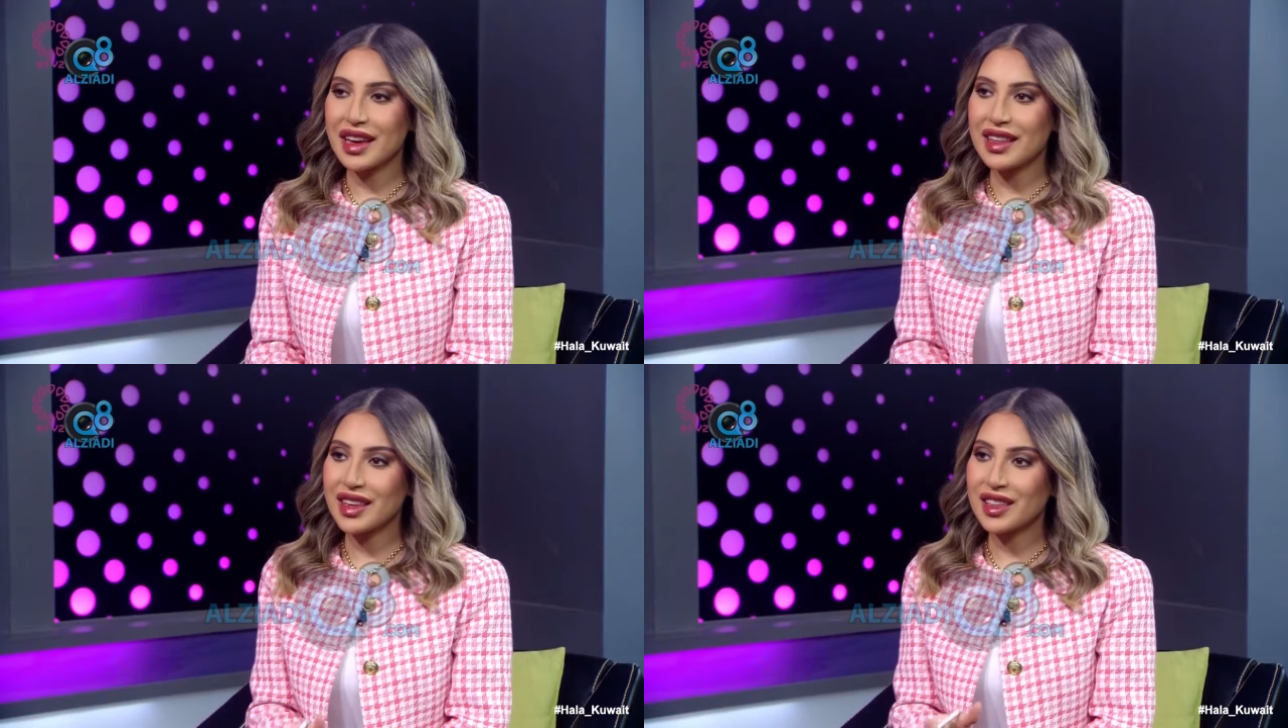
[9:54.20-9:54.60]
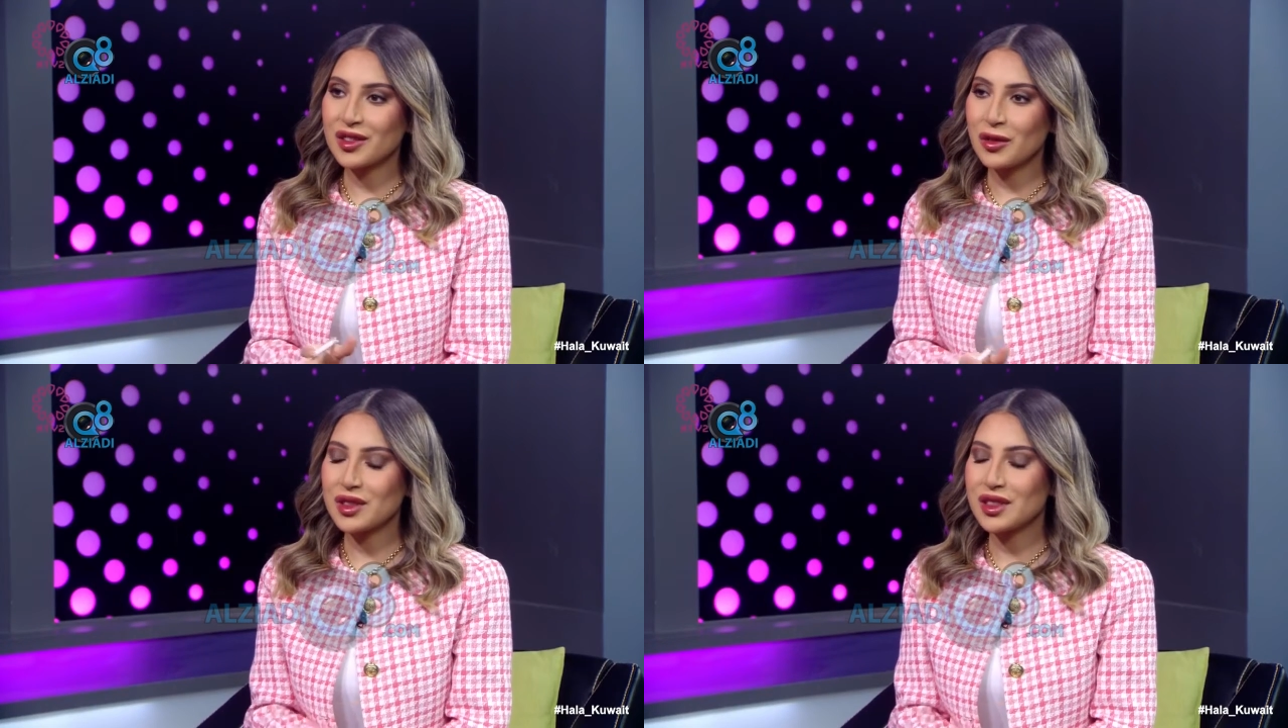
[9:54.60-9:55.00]
think it's
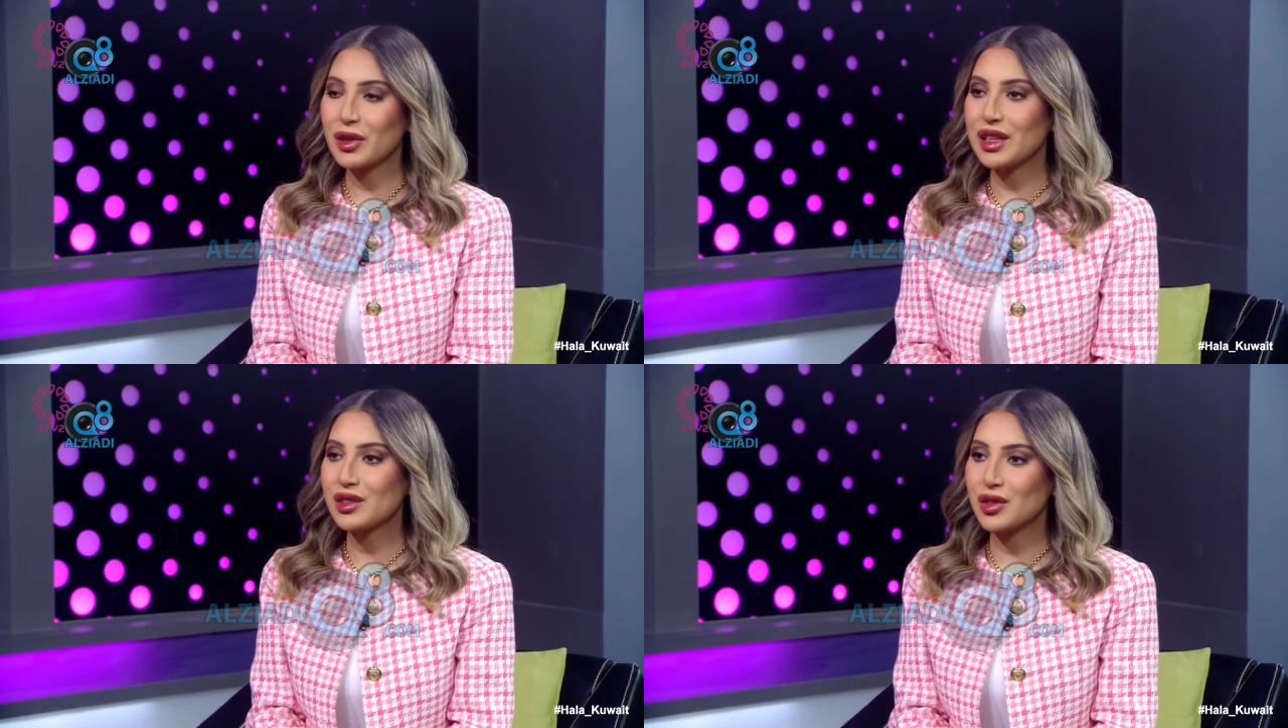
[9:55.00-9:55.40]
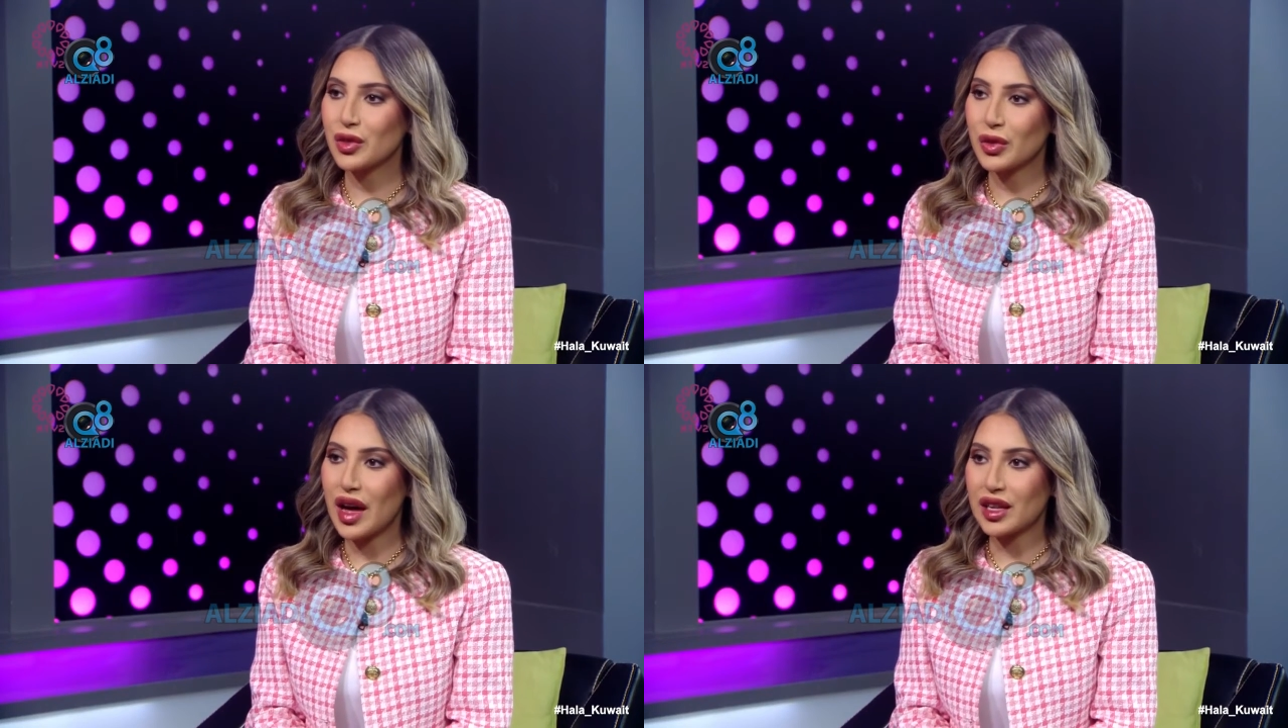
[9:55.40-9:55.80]
always great
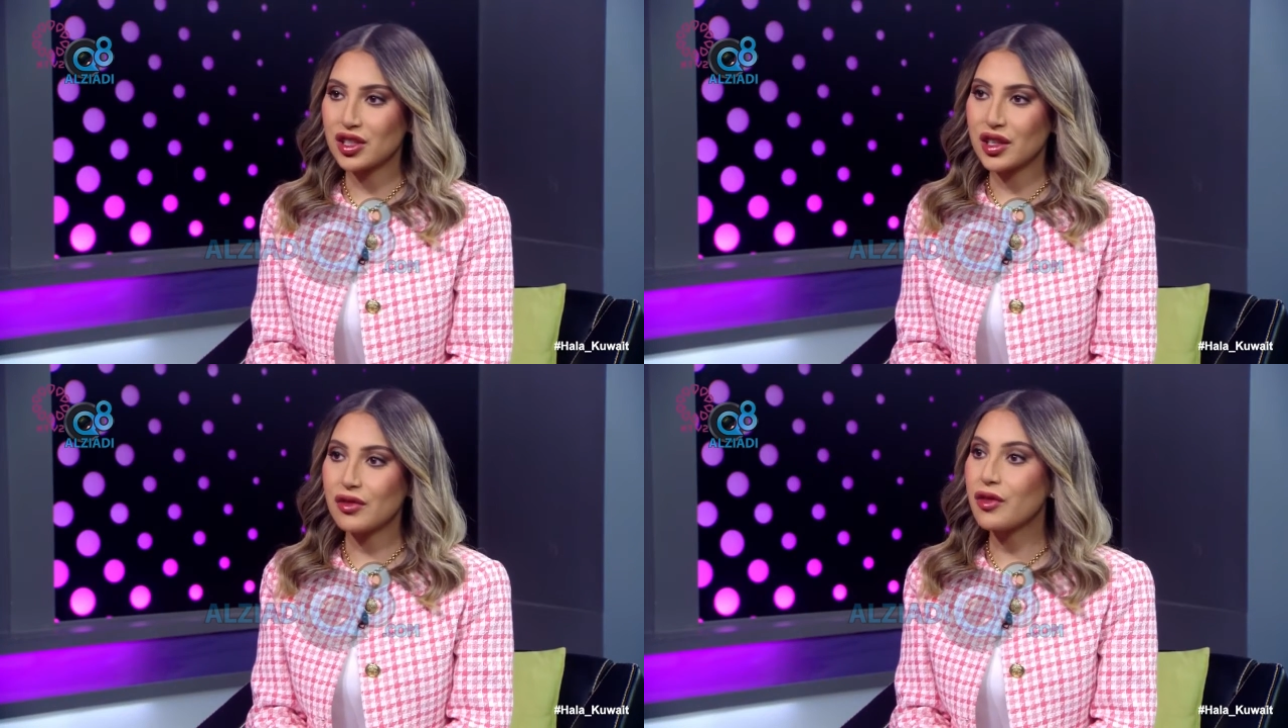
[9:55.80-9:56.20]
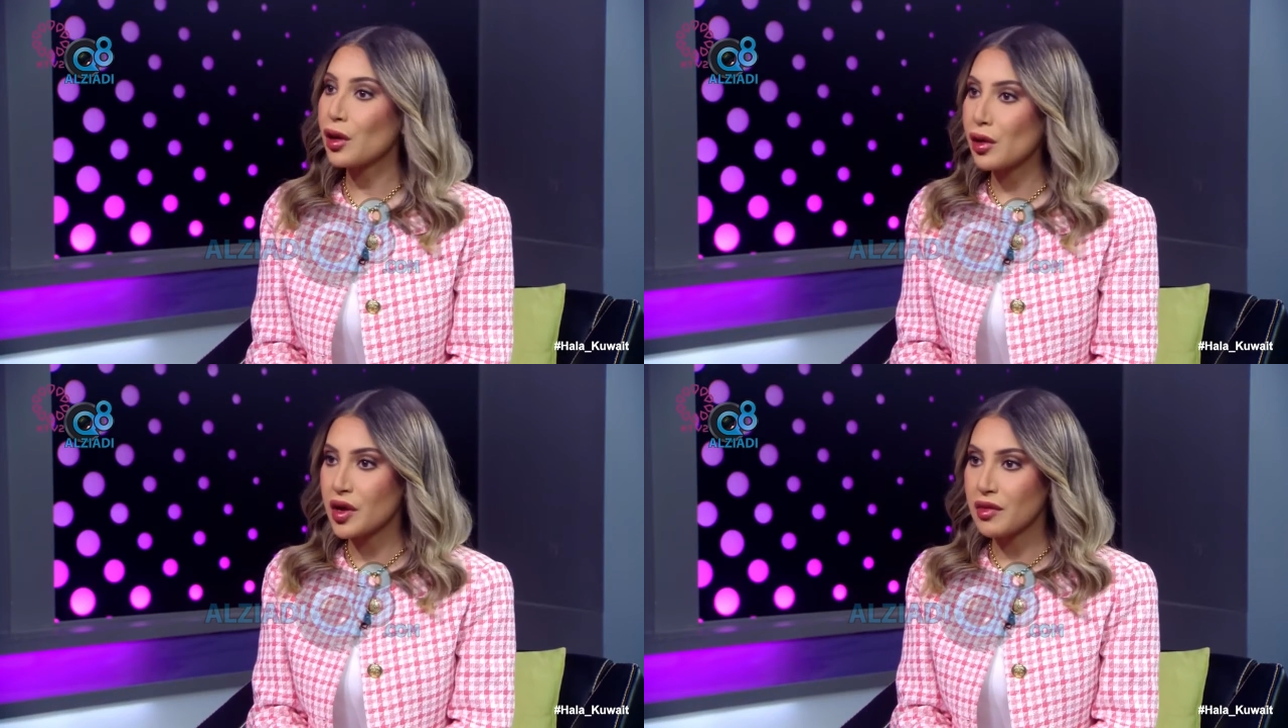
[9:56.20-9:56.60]
to actually
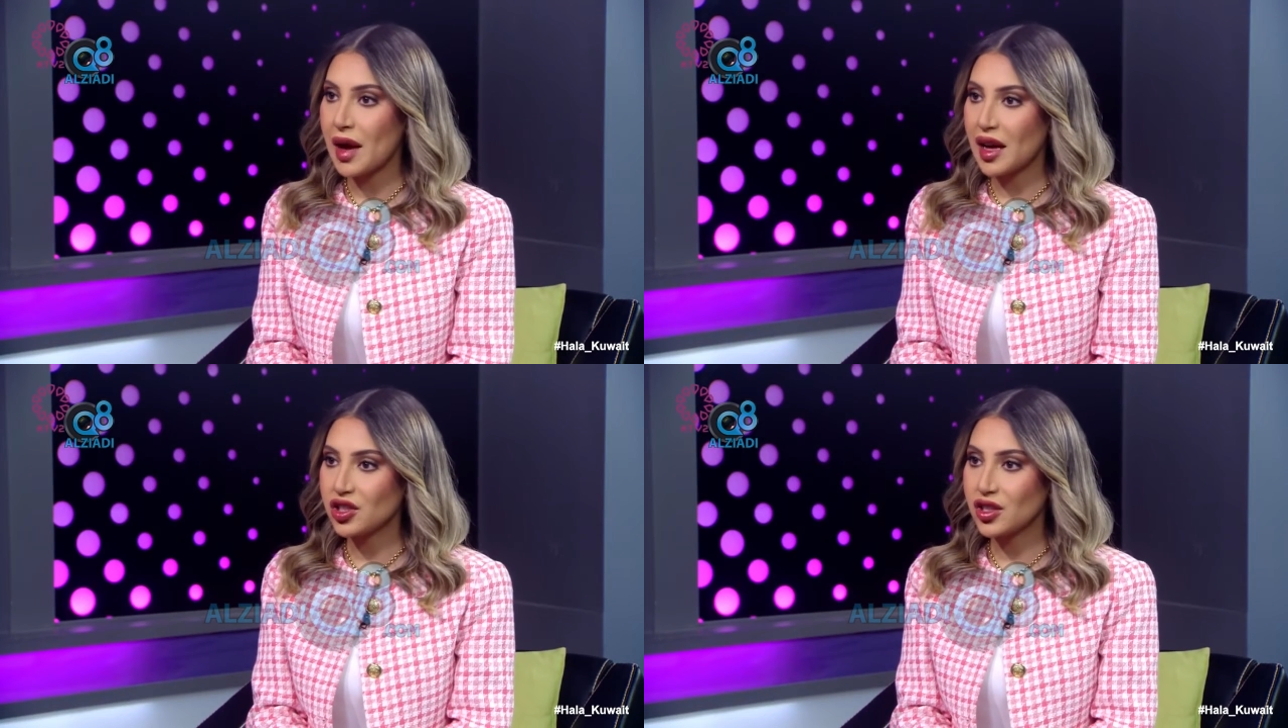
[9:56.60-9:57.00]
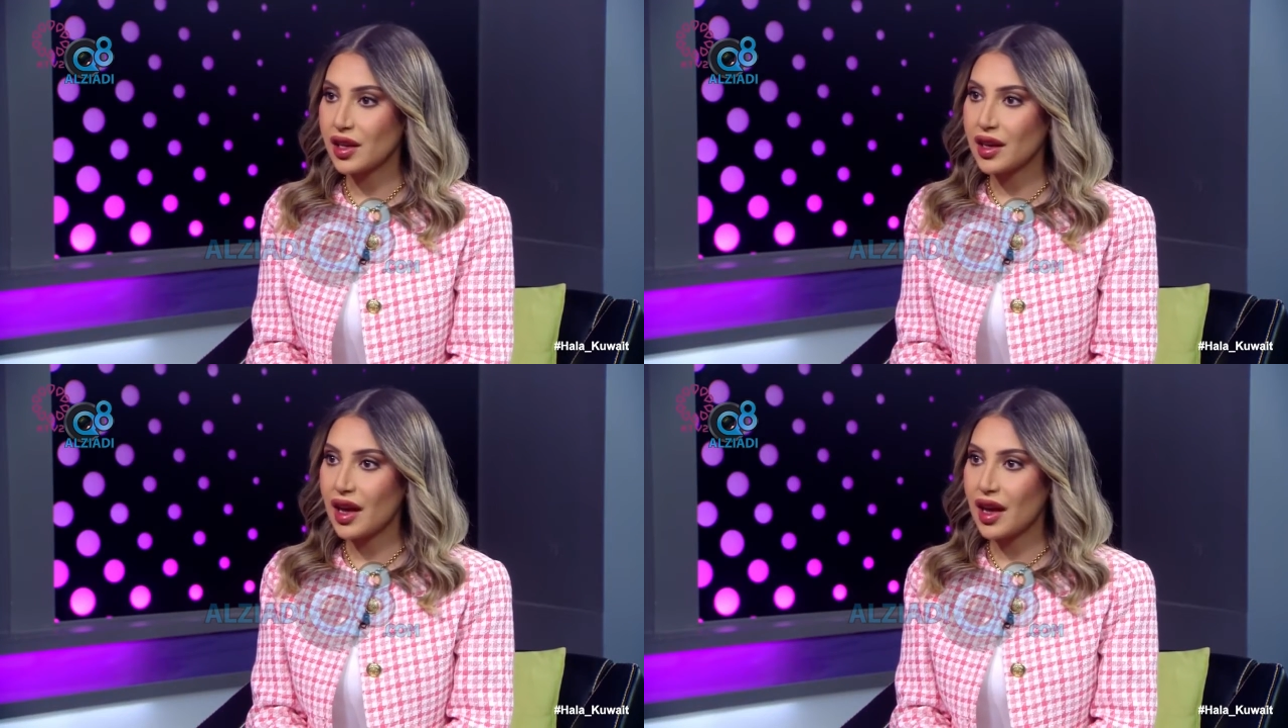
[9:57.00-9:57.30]
follow your passion